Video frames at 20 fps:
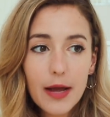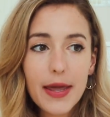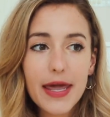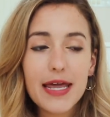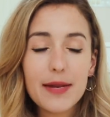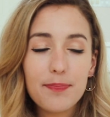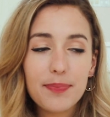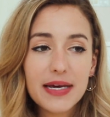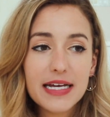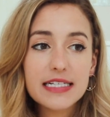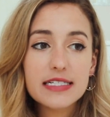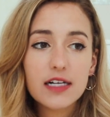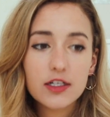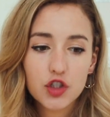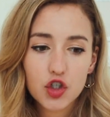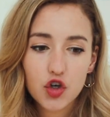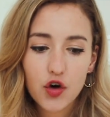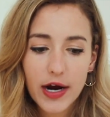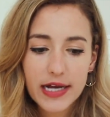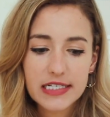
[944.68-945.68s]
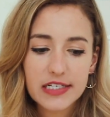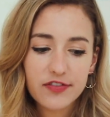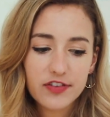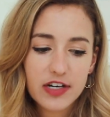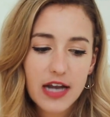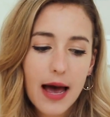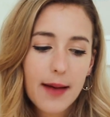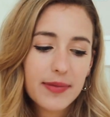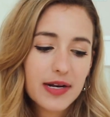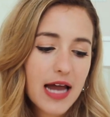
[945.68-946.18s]
it being such a crazy
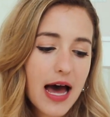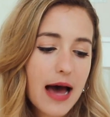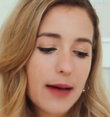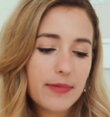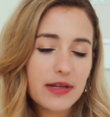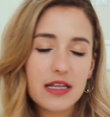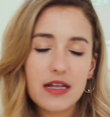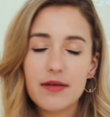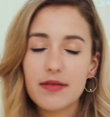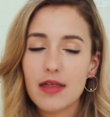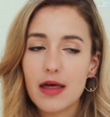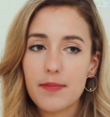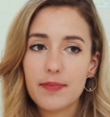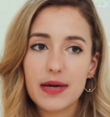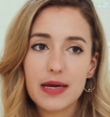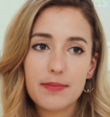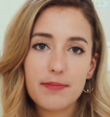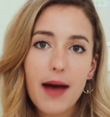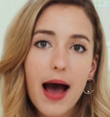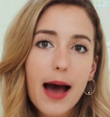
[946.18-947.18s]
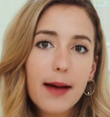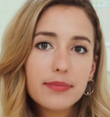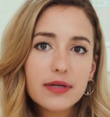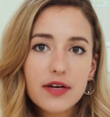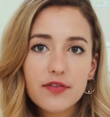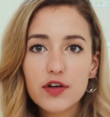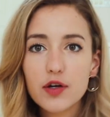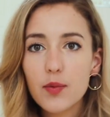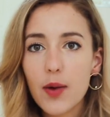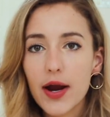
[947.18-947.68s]
phenomenon and then being mobbed
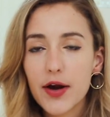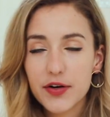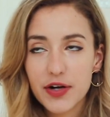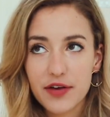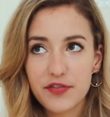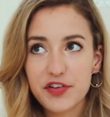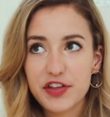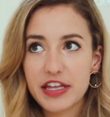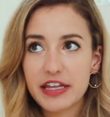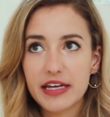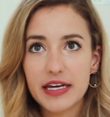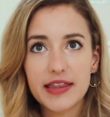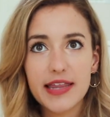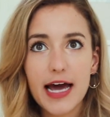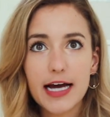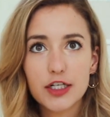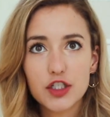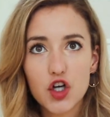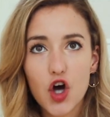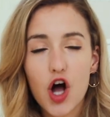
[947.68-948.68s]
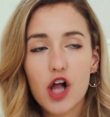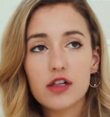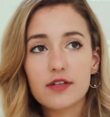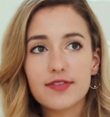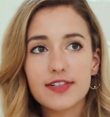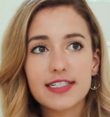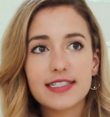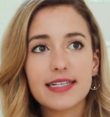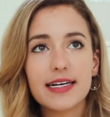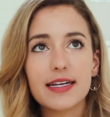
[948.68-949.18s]
everywhere and everything like that to all
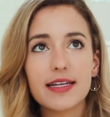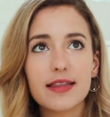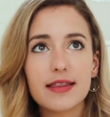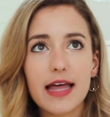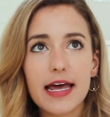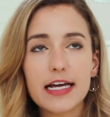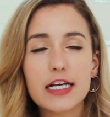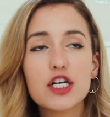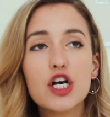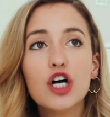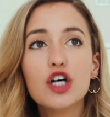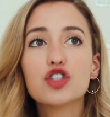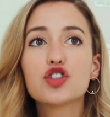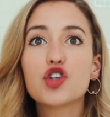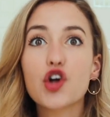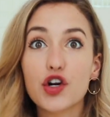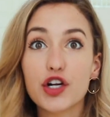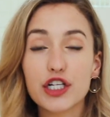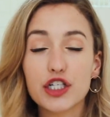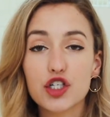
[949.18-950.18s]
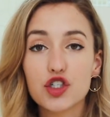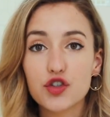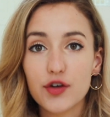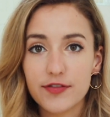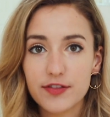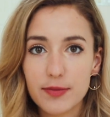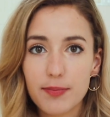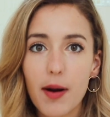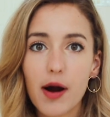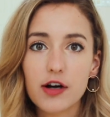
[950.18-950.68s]
of a sudden like starting to
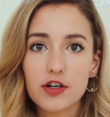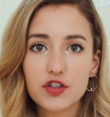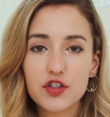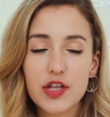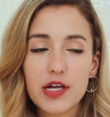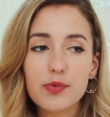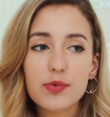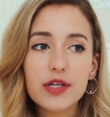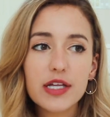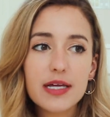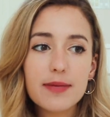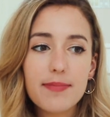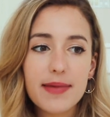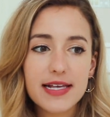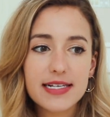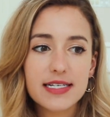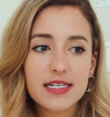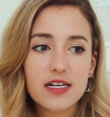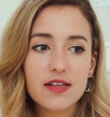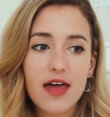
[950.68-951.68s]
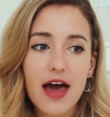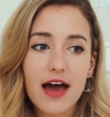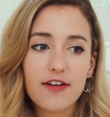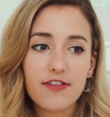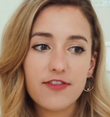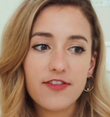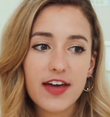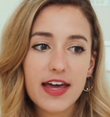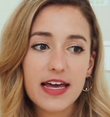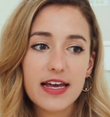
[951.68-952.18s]
drift apart. So they really missed
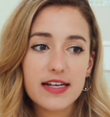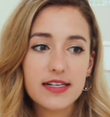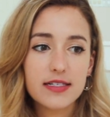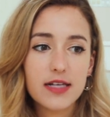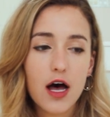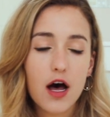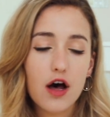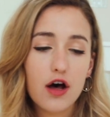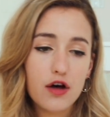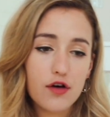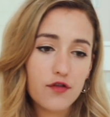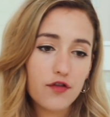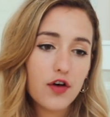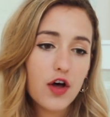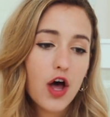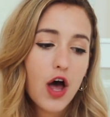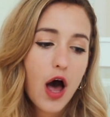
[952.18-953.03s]
that phase of